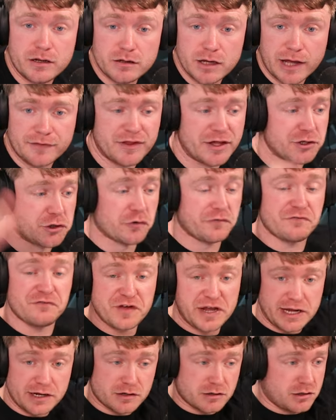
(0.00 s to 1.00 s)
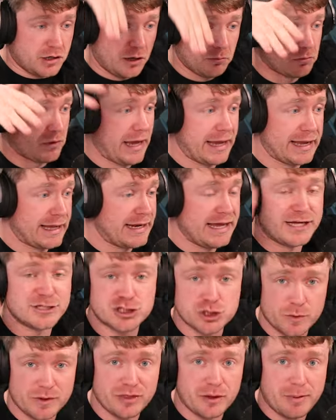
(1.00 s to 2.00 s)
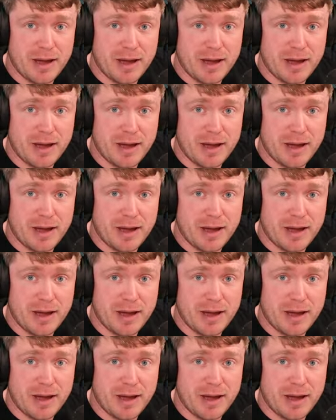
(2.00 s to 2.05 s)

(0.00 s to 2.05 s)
and then your feet come, like, and hit you in the